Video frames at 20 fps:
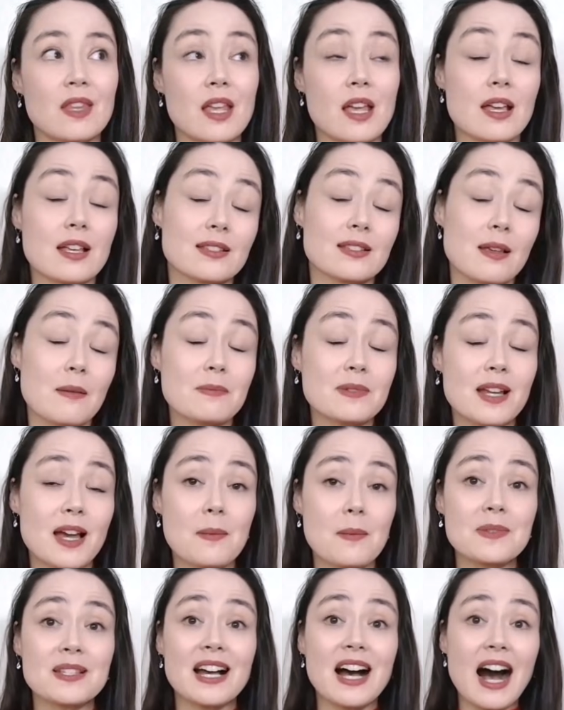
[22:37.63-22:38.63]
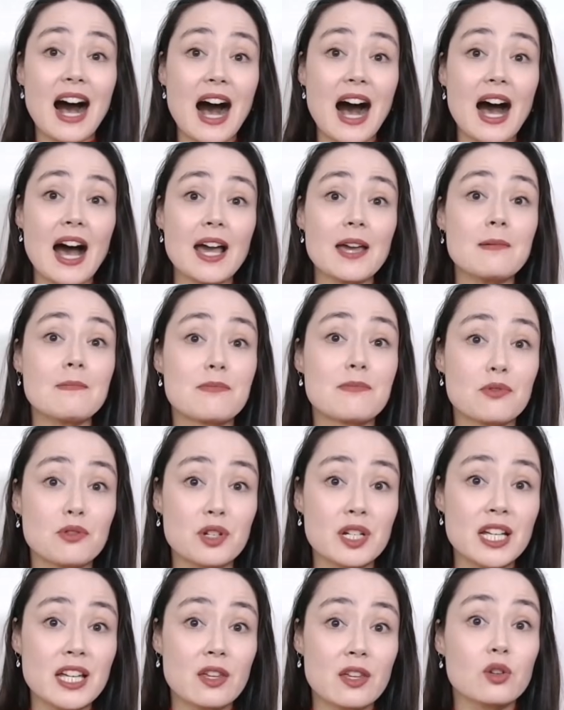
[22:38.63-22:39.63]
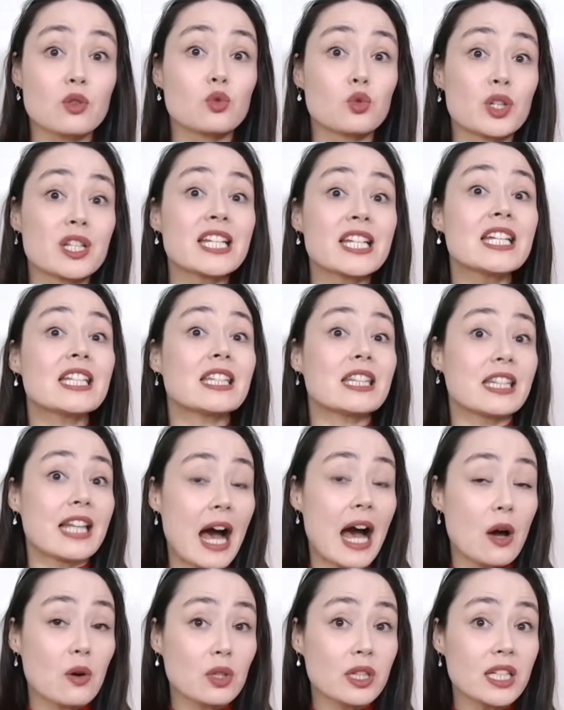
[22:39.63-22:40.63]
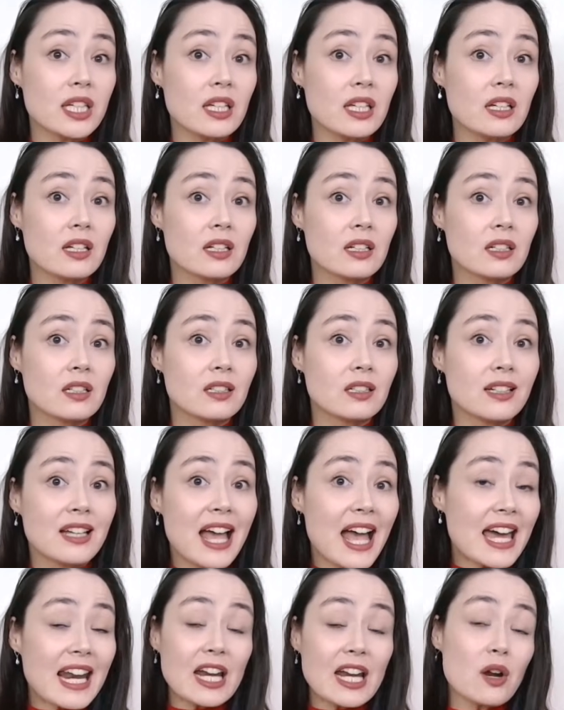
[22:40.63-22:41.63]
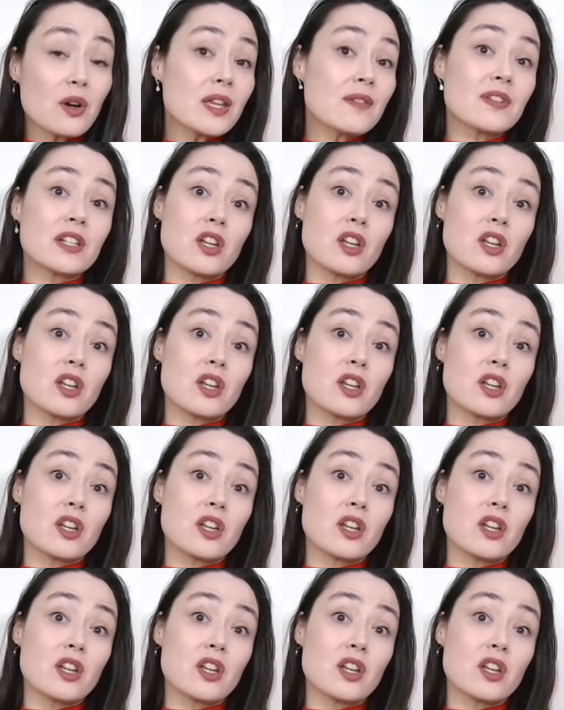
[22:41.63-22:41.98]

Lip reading: Sometimes I breathe really loudly and I don't even